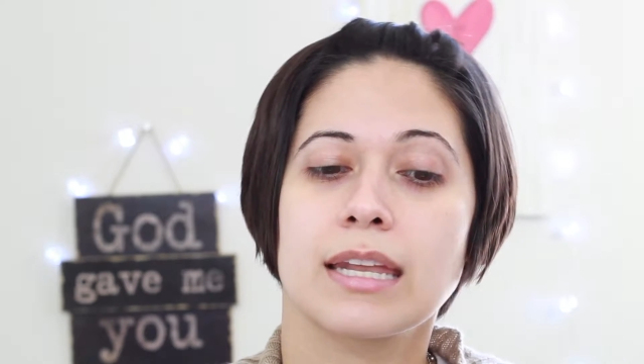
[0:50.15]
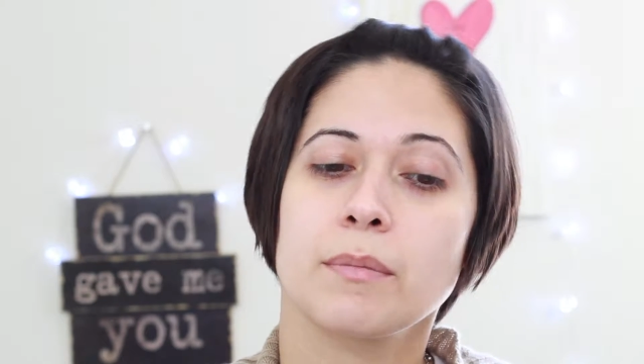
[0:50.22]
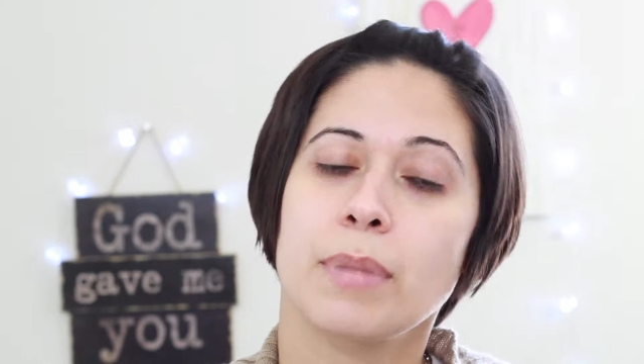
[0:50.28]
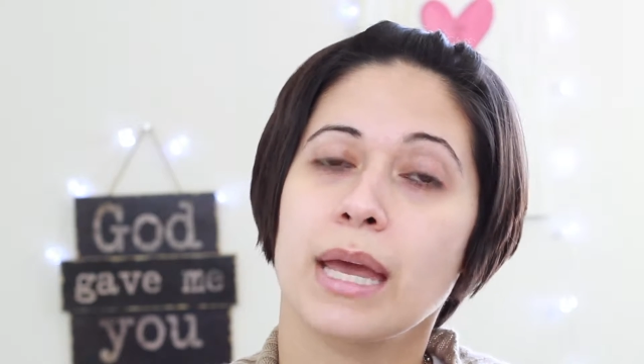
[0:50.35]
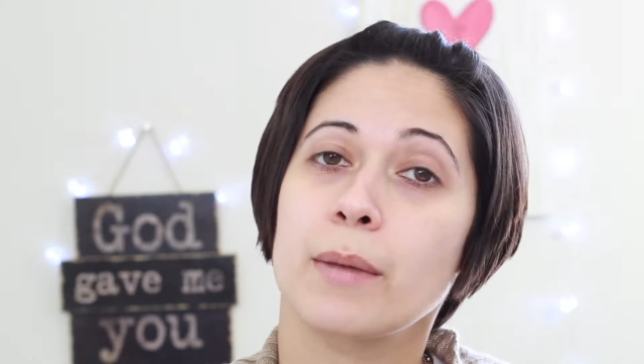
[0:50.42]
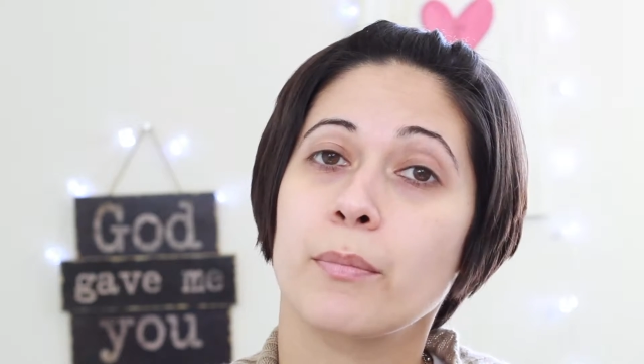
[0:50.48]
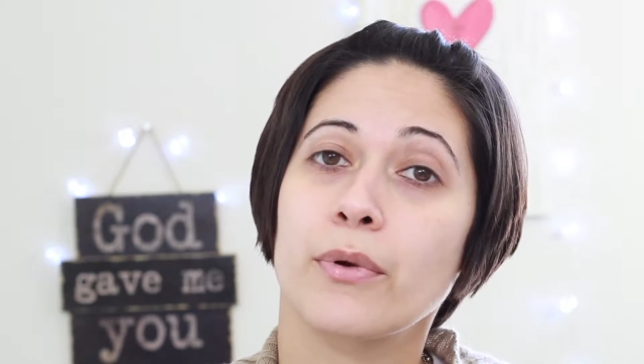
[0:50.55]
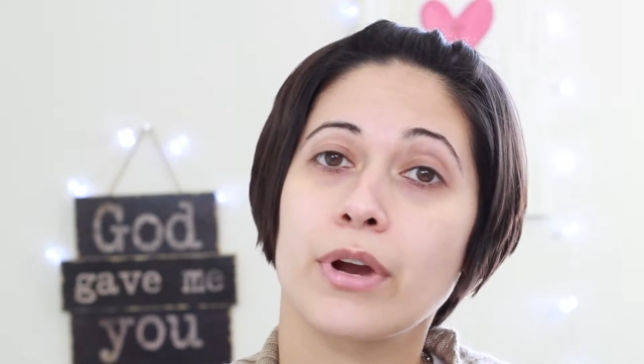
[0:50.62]

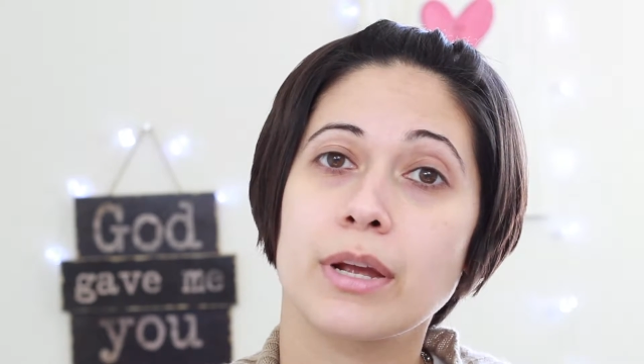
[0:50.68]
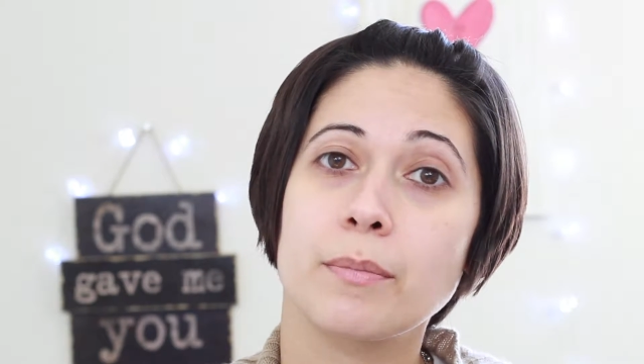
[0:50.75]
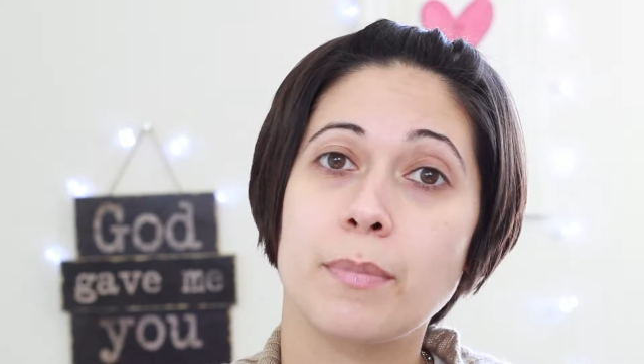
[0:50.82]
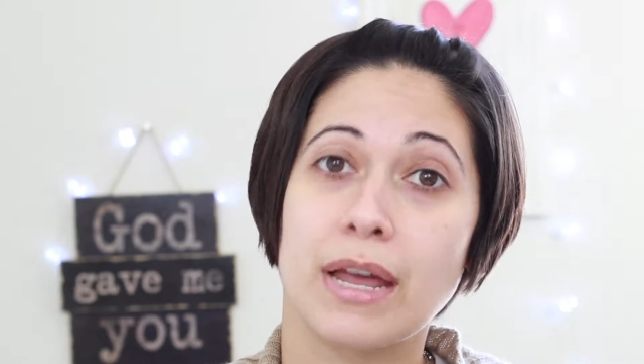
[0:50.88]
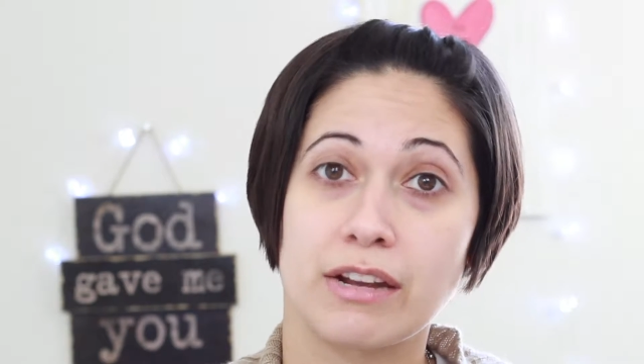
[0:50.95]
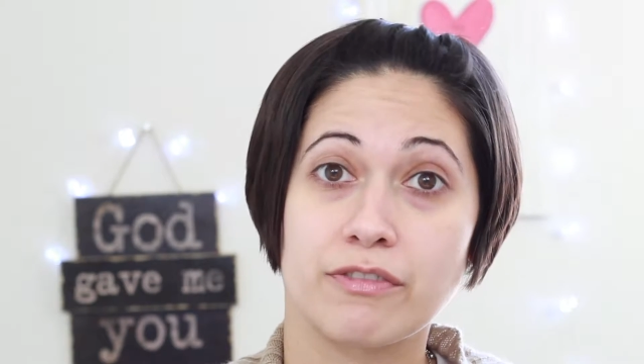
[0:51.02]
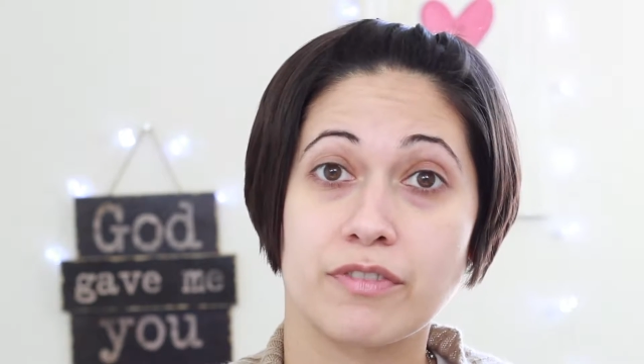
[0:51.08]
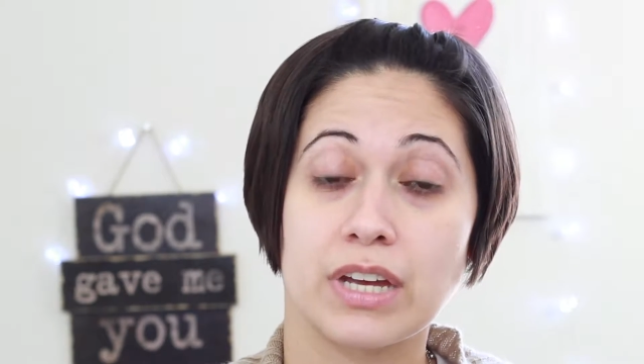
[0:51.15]
skin
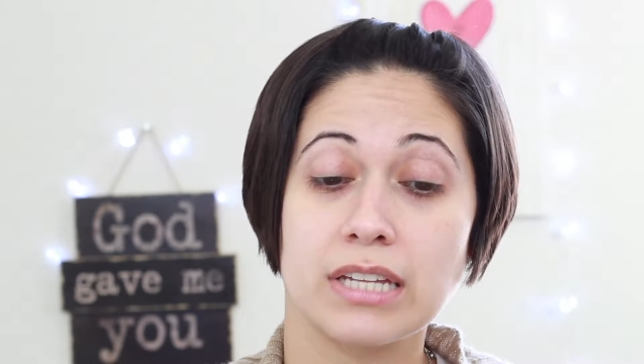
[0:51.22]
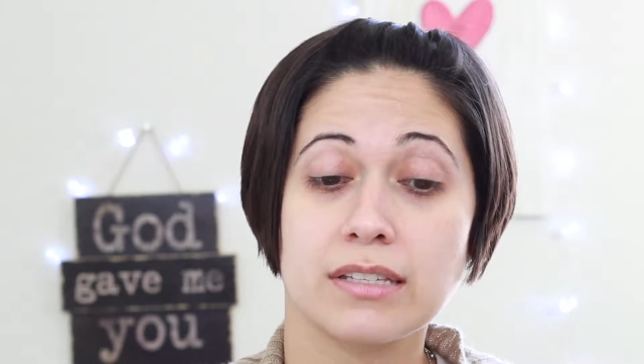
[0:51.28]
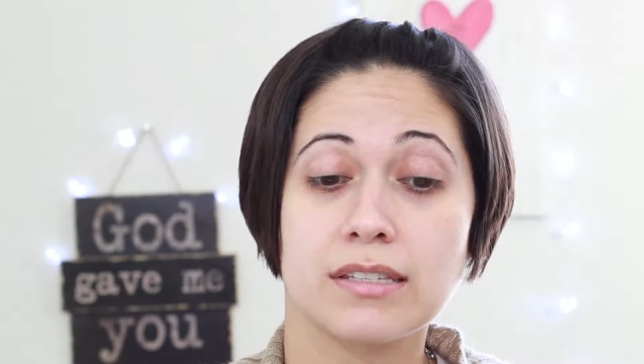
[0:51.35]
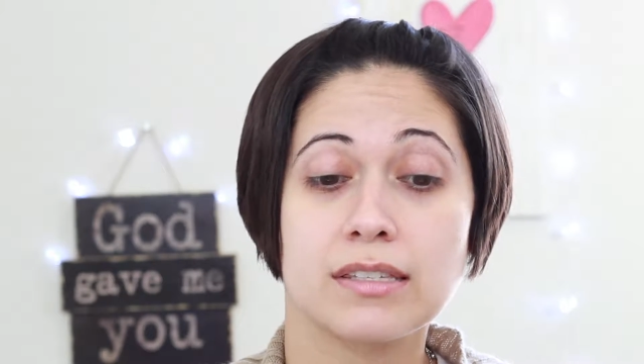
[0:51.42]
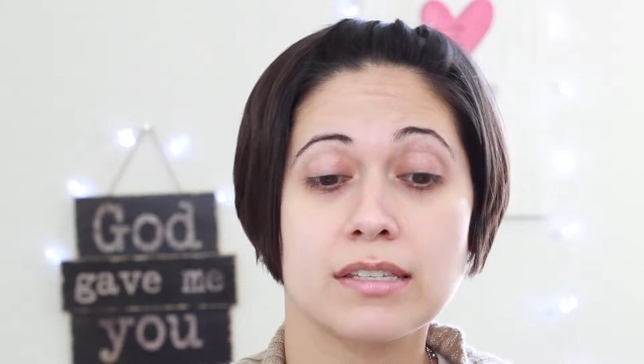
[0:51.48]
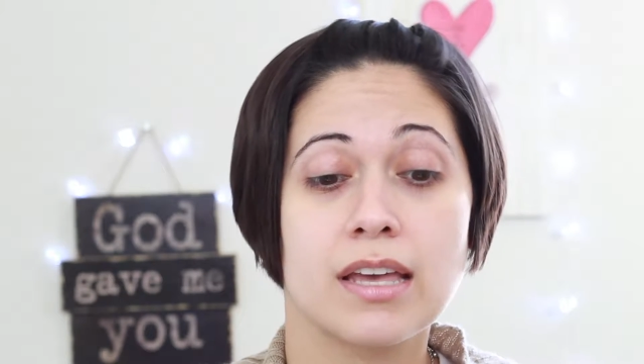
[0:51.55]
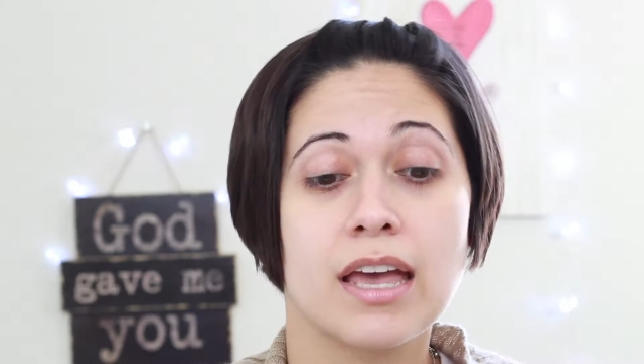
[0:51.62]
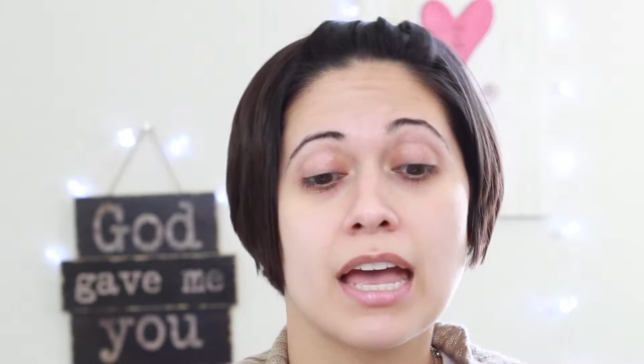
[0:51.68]
pampering
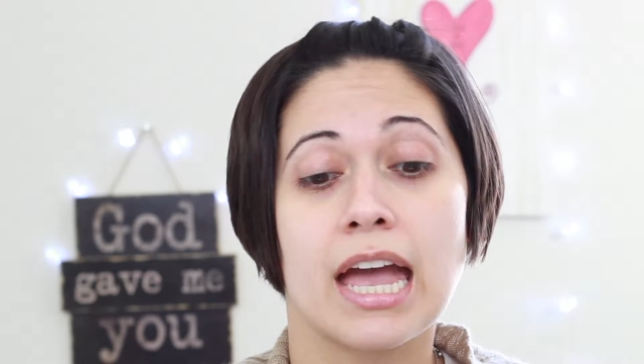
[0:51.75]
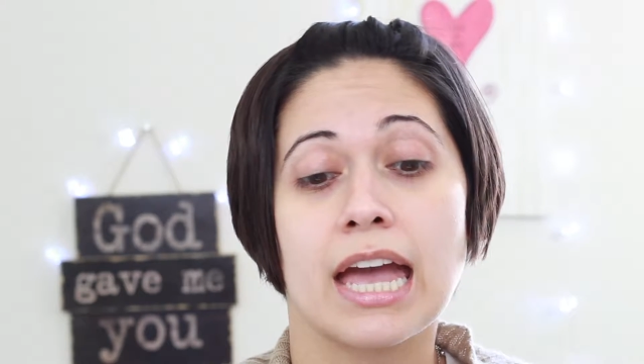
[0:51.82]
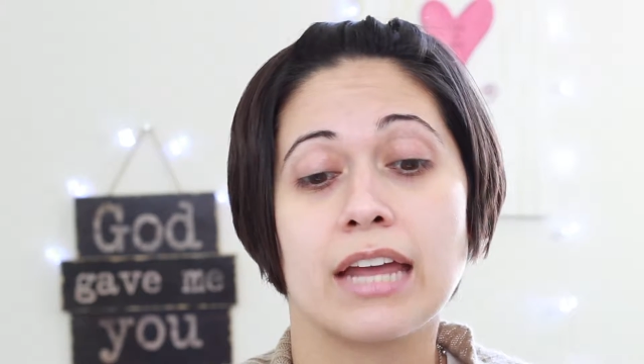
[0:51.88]
benefits